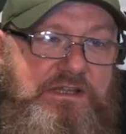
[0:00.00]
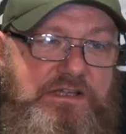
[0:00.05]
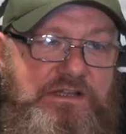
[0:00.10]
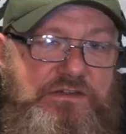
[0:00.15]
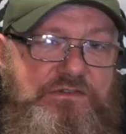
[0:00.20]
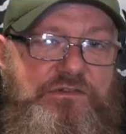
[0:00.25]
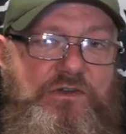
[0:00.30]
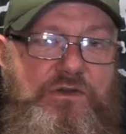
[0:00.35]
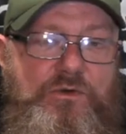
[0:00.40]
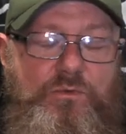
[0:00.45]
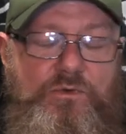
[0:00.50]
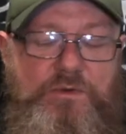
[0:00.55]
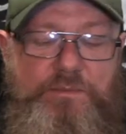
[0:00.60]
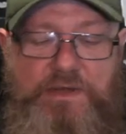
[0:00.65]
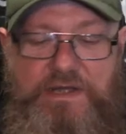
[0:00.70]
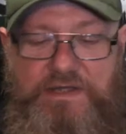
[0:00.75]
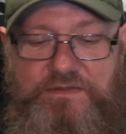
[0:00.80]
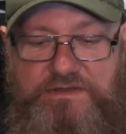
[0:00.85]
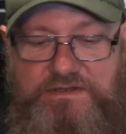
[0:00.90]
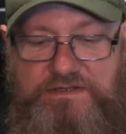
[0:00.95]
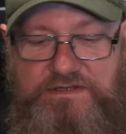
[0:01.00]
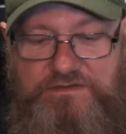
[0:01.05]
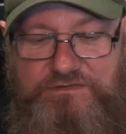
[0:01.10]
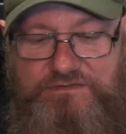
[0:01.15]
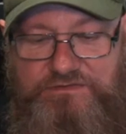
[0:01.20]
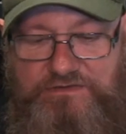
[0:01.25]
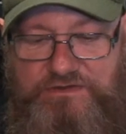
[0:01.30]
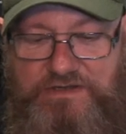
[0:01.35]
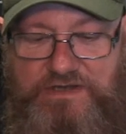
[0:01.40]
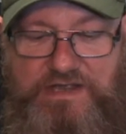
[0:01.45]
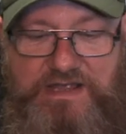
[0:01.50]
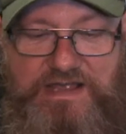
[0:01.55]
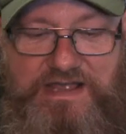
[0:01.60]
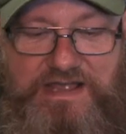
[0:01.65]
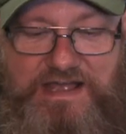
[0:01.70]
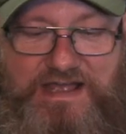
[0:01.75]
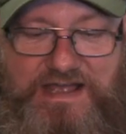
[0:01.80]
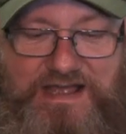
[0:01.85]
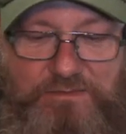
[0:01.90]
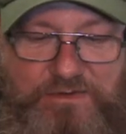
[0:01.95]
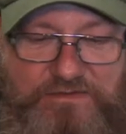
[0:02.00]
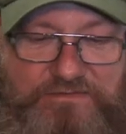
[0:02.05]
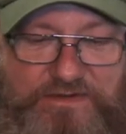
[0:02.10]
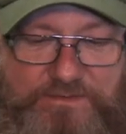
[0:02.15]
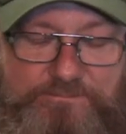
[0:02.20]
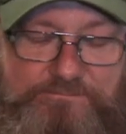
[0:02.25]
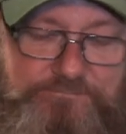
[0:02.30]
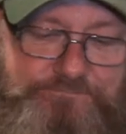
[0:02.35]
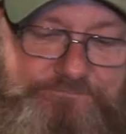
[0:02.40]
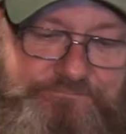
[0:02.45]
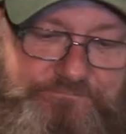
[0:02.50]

it's all about the yeast. However,